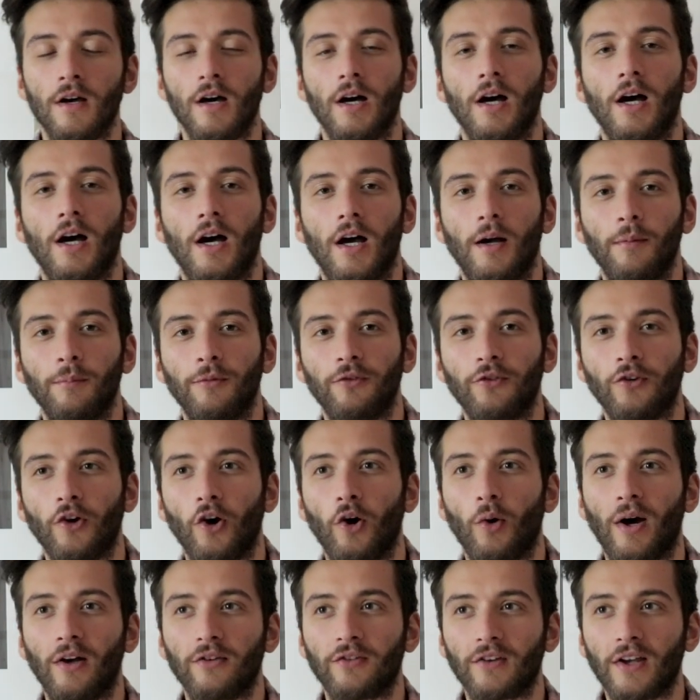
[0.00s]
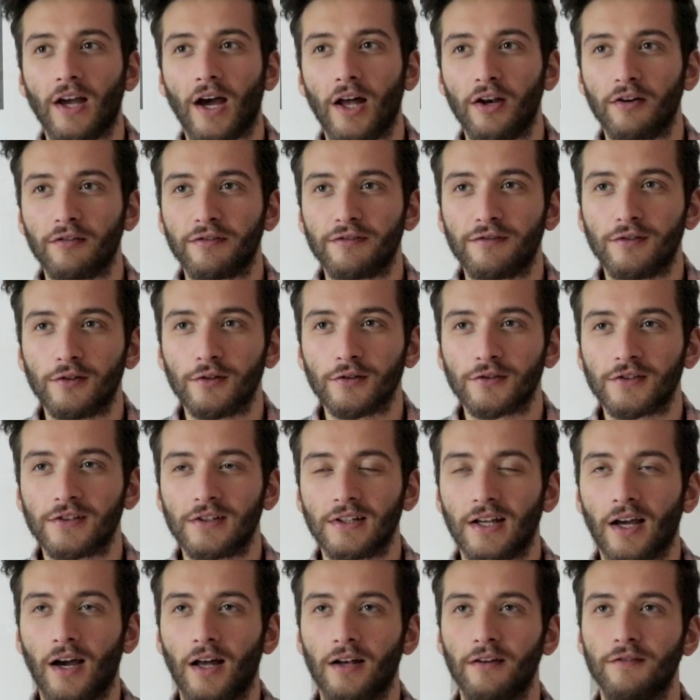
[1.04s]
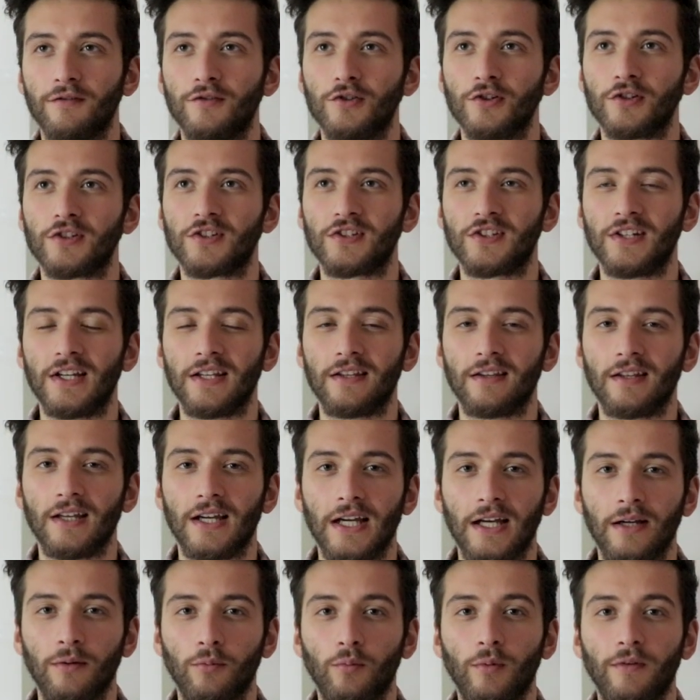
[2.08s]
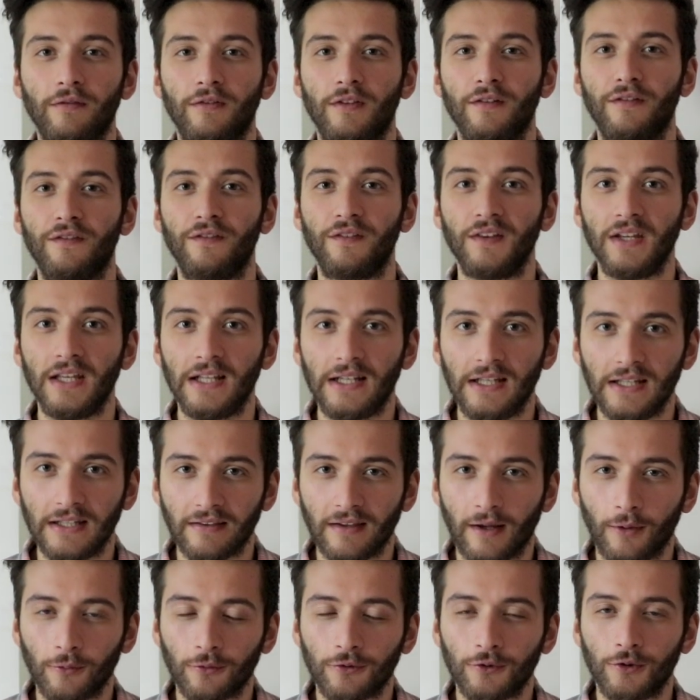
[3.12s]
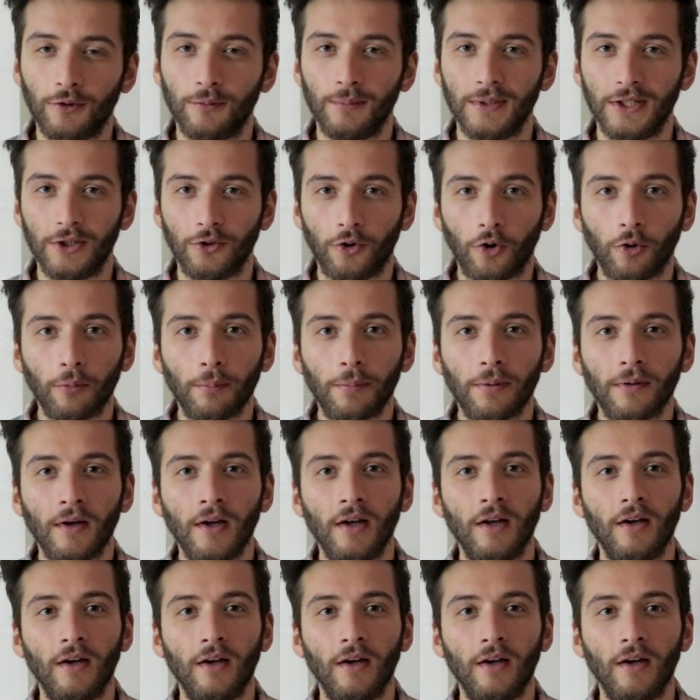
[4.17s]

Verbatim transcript: um, so I was kind of forced to kind of just sit there with the feeling that was coming up